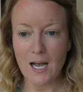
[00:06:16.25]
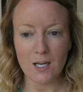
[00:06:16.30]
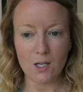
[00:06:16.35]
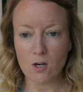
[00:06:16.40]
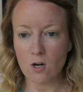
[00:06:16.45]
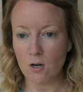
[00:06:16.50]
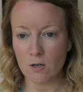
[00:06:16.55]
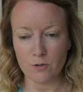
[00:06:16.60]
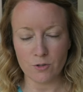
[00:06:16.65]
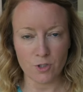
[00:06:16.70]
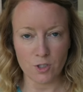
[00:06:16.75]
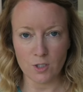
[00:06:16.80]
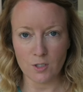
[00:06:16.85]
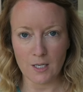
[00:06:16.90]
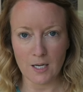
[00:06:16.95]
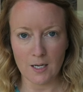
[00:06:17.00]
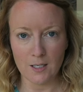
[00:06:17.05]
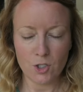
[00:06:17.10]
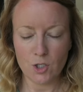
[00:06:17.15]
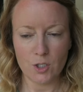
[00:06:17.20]
I can't
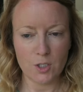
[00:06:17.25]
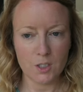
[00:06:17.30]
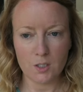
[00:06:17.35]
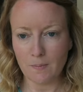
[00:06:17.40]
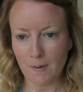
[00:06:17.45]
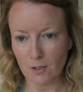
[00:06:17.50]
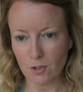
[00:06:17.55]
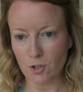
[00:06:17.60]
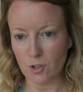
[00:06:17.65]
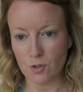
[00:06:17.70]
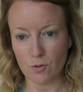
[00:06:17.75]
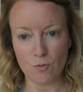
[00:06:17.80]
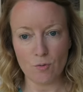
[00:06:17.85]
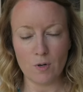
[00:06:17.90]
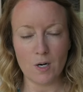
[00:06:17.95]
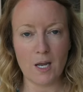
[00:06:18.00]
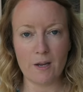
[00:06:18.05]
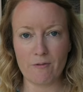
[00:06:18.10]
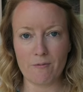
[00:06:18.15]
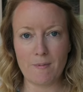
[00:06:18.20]
do that. It just smudges
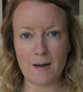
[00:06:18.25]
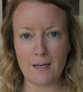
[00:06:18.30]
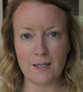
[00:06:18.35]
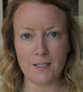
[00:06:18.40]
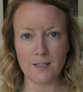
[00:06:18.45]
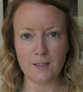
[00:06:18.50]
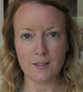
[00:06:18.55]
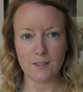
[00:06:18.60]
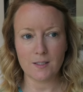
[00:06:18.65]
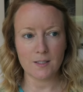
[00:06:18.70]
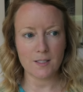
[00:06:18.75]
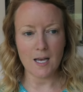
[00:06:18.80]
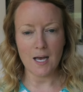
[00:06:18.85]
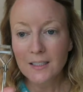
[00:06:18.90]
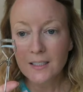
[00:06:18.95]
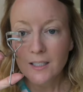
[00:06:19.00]
all over my lids.